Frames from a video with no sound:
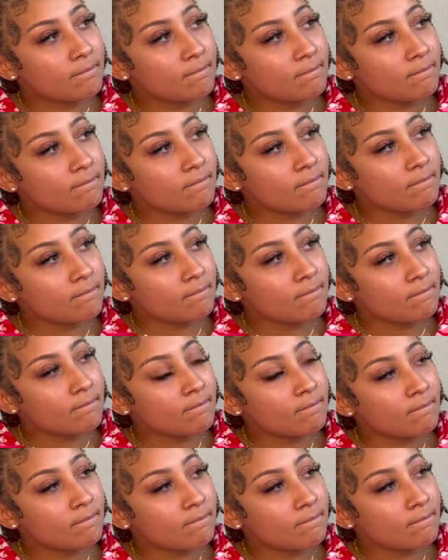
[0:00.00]

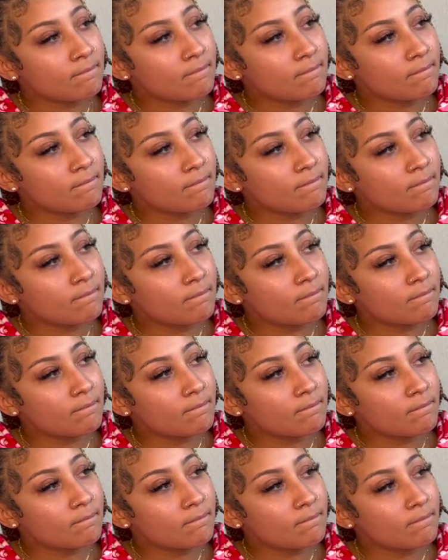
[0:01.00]

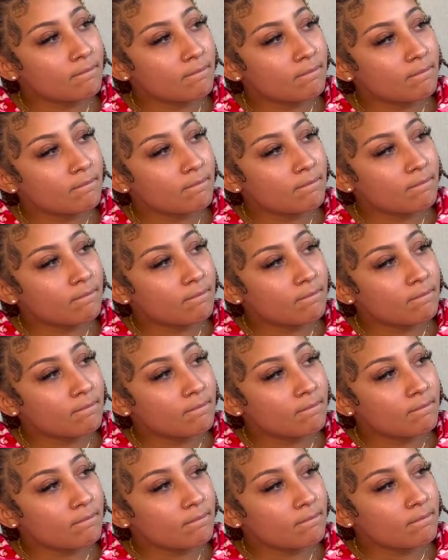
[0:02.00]

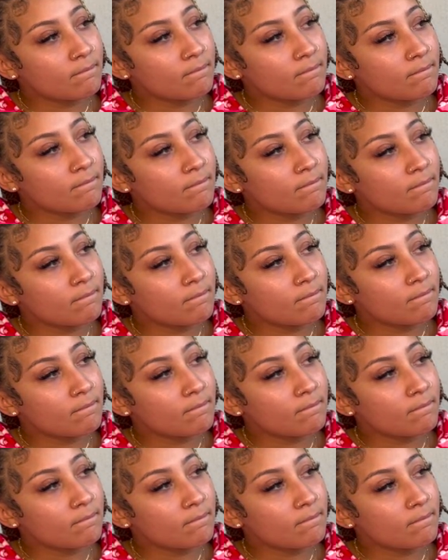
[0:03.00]

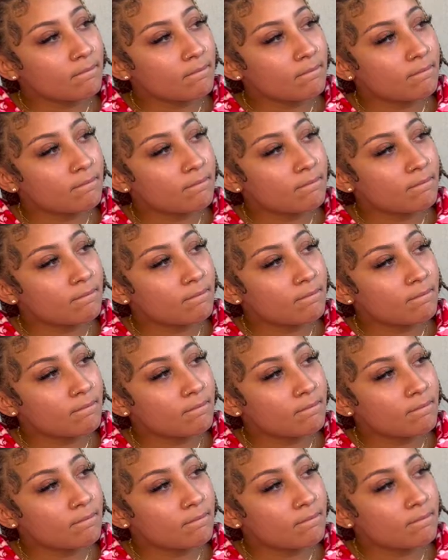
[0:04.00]

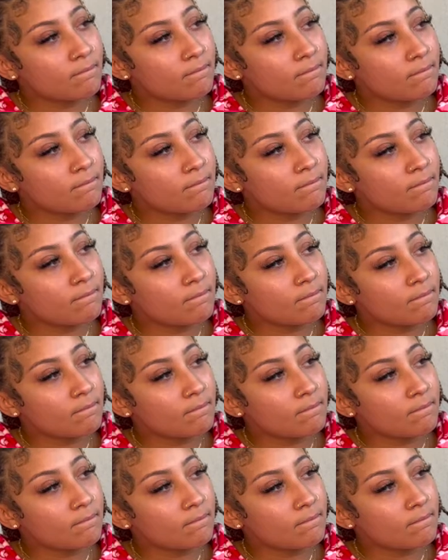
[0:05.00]

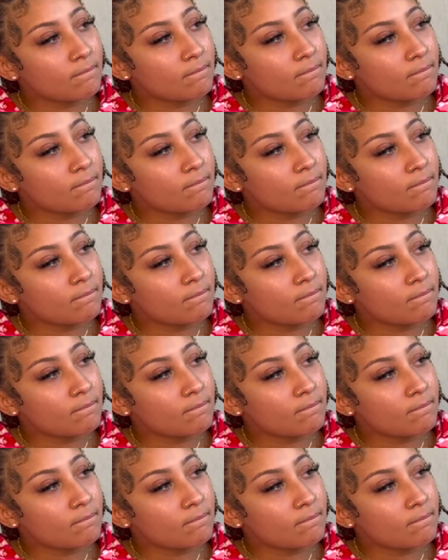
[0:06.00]
The person shown says nothing.